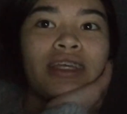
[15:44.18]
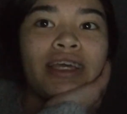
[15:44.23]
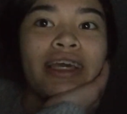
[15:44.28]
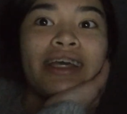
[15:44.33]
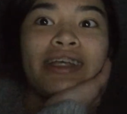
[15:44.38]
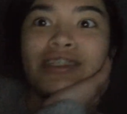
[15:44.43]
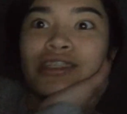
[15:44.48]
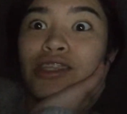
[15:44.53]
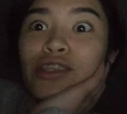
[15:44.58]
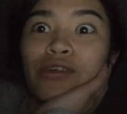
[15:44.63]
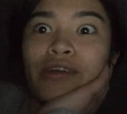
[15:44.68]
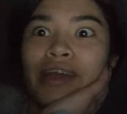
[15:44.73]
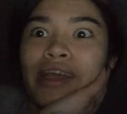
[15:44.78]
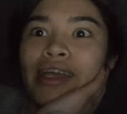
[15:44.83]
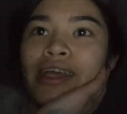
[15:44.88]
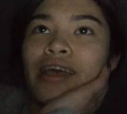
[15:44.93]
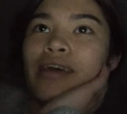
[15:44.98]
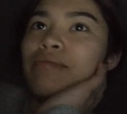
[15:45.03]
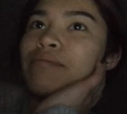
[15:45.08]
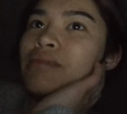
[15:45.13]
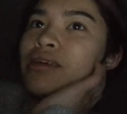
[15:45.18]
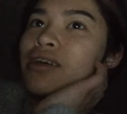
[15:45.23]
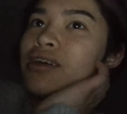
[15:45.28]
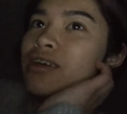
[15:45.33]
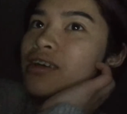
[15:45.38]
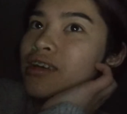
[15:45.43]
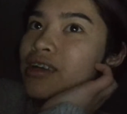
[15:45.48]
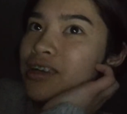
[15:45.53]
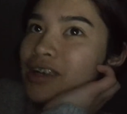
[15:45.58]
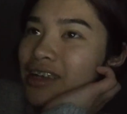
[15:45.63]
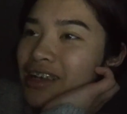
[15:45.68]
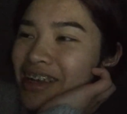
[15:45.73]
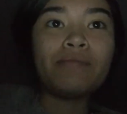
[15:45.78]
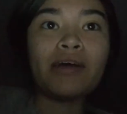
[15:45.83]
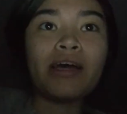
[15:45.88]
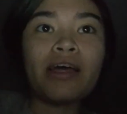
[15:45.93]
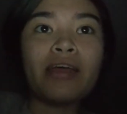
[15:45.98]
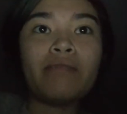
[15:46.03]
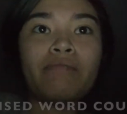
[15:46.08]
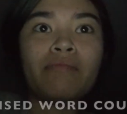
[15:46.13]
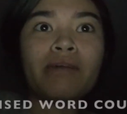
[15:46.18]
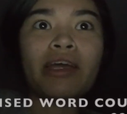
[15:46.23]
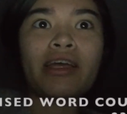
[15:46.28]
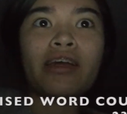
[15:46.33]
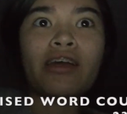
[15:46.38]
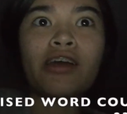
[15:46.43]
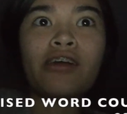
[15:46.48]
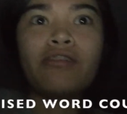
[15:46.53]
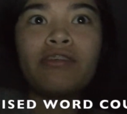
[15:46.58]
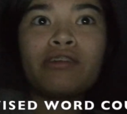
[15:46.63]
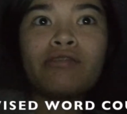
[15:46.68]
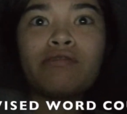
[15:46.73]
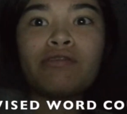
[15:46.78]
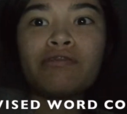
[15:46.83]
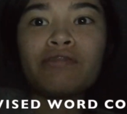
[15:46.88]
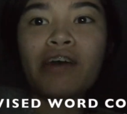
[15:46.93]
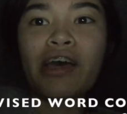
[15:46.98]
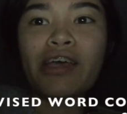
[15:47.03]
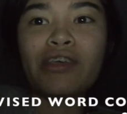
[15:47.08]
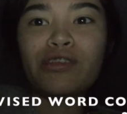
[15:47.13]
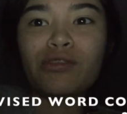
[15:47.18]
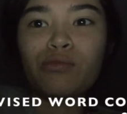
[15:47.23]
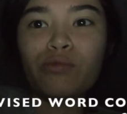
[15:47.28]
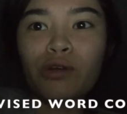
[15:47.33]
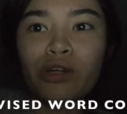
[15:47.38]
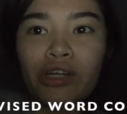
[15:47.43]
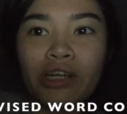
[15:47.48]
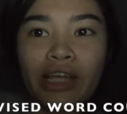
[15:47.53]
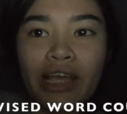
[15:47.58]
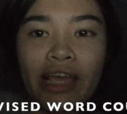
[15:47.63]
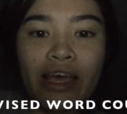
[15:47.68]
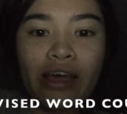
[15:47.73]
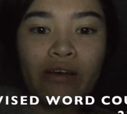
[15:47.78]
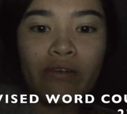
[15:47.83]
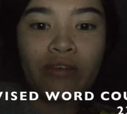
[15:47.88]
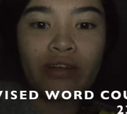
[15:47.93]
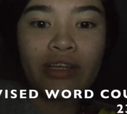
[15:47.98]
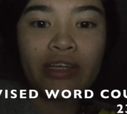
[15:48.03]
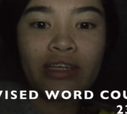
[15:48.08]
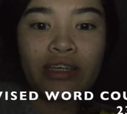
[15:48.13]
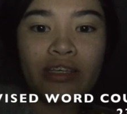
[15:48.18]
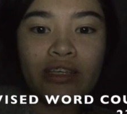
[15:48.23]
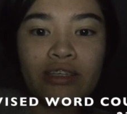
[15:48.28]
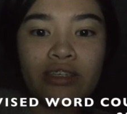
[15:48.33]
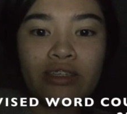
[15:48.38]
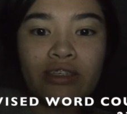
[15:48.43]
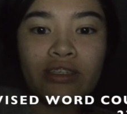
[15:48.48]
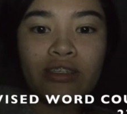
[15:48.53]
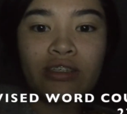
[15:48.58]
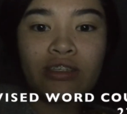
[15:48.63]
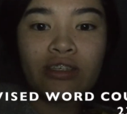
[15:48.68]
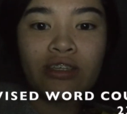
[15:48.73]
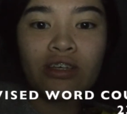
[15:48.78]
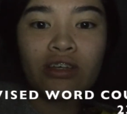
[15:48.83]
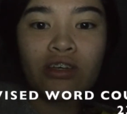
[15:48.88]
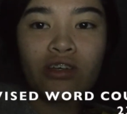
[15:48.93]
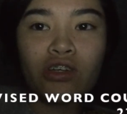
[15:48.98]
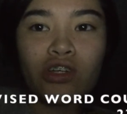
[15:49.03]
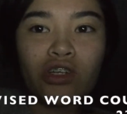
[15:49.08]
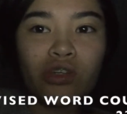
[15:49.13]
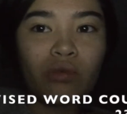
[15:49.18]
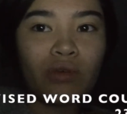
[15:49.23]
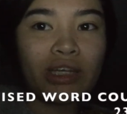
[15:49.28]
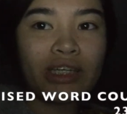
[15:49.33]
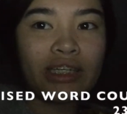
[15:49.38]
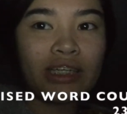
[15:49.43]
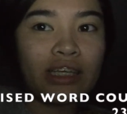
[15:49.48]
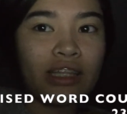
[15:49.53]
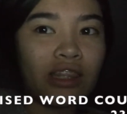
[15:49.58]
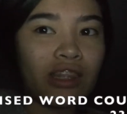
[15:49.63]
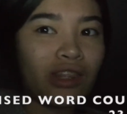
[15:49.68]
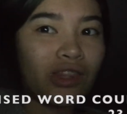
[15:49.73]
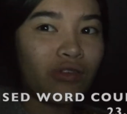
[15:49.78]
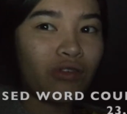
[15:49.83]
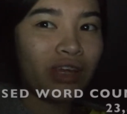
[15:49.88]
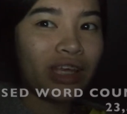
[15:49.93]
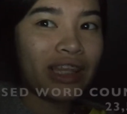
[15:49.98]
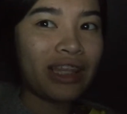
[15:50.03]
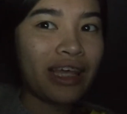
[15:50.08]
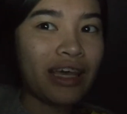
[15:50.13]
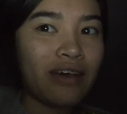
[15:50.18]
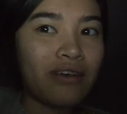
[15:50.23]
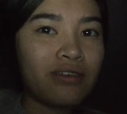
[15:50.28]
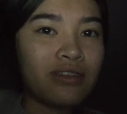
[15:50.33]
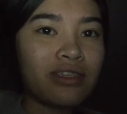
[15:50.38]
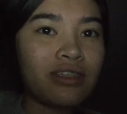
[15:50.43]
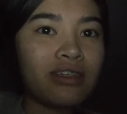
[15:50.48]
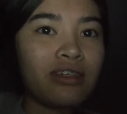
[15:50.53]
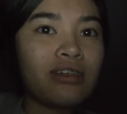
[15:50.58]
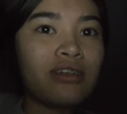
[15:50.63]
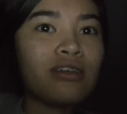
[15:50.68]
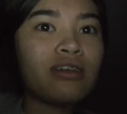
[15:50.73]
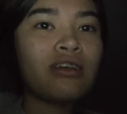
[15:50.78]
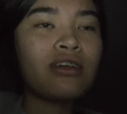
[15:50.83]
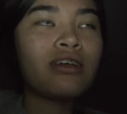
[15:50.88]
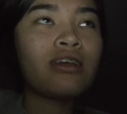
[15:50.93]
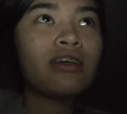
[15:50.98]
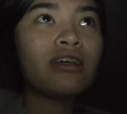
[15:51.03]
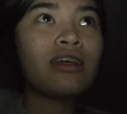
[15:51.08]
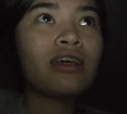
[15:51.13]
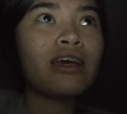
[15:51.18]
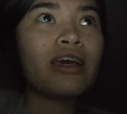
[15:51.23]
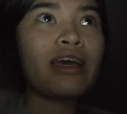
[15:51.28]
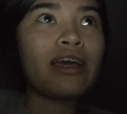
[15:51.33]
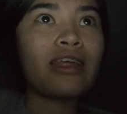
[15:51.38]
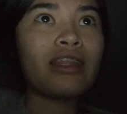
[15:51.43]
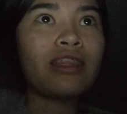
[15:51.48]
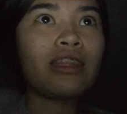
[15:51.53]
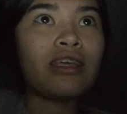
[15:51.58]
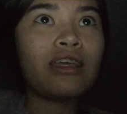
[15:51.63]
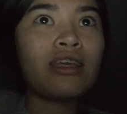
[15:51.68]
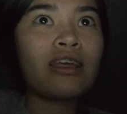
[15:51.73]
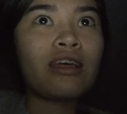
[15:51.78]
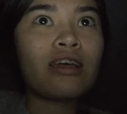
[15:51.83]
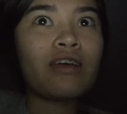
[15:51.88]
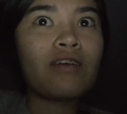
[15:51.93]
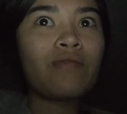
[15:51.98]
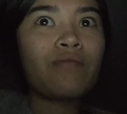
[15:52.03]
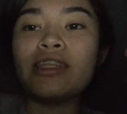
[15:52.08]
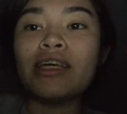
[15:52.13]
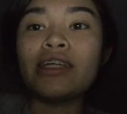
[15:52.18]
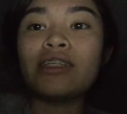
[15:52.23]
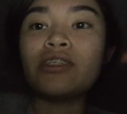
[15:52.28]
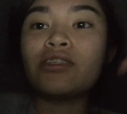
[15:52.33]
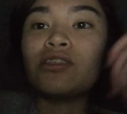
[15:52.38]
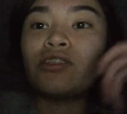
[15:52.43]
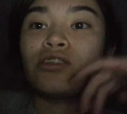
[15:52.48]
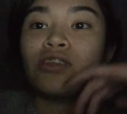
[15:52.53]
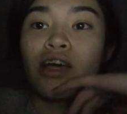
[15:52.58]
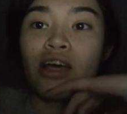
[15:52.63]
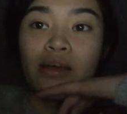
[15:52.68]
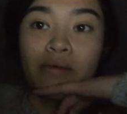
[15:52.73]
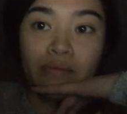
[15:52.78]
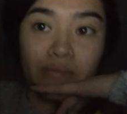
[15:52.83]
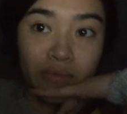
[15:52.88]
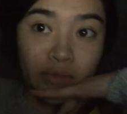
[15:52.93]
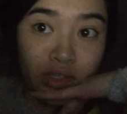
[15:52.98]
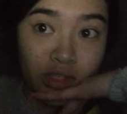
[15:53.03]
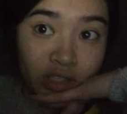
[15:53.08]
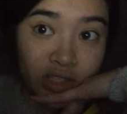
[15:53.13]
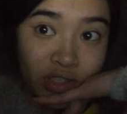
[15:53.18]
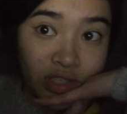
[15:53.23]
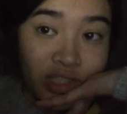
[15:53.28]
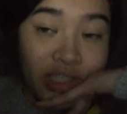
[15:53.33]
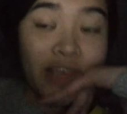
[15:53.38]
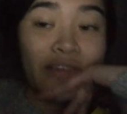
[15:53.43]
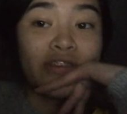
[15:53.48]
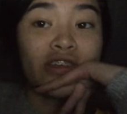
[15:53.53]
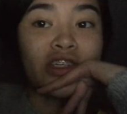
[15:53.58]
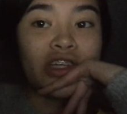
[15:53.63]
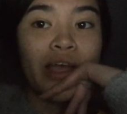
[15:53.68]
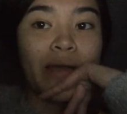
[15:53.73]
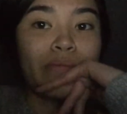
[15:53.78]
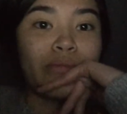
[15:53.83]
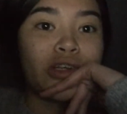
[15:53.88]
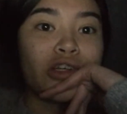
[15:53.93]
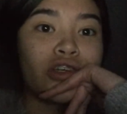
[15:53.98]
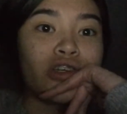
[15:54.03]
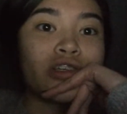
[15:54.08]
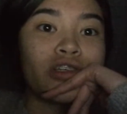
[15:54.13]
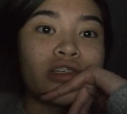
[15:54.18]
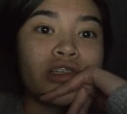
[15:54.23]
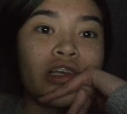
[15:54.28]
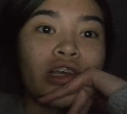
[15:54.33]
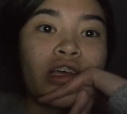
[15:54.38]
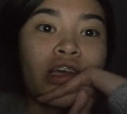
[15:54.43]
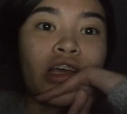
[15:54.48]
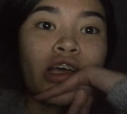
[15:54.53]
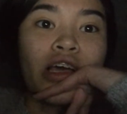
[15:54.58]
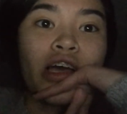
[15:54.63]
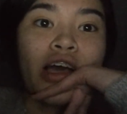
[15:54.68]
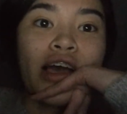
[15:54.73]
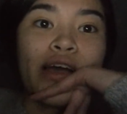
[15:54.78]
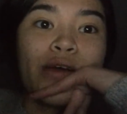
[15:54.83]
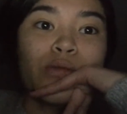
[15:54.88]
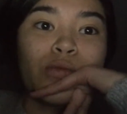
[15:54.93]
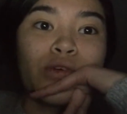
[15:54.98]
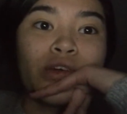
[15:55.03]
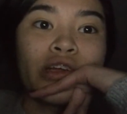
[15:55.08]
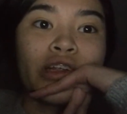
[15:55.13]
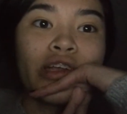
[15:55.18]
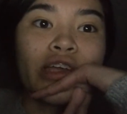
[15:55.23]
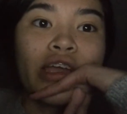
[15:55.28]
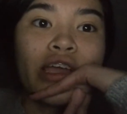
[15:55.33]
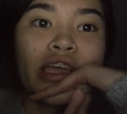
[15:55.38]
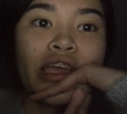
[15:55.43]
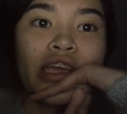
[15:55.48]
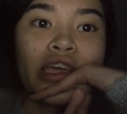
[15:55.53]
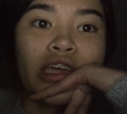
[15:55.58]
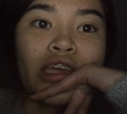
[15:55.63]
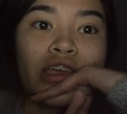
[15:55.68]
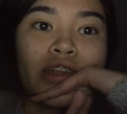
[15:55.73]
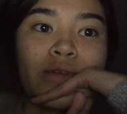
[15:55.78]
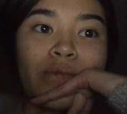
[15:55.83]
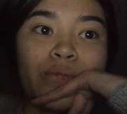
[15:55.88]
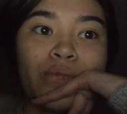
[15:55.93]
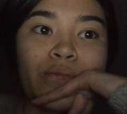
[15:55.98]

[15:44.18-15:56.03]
it's 3 a.m. but my current revised word count is 23,000, I think. That's 7 chapters. I want to hit